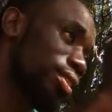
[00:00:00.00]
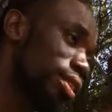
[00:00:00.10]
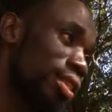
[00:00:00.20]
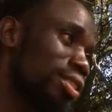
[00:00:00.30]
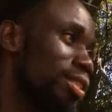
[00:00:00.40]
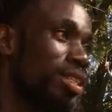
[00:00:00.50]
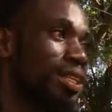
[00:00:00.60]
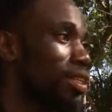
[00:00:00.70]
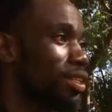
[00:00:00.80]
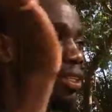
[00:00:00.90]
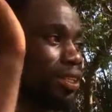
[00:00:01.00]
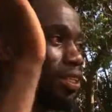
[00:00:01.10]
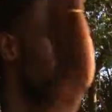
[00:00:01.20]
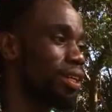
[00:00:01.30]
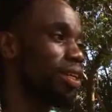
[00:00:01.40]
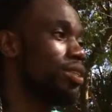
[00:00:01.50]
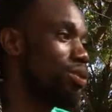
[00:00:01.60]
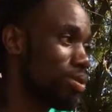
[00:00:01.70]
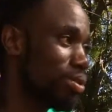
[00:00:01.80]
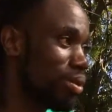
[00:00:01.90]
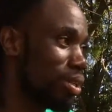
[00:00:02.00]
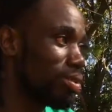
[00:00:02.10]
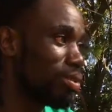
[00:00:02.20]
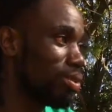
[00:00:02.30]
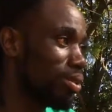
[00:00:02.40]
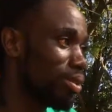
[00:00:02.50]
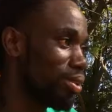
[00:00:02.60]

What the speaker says: the next day they can choose where to go.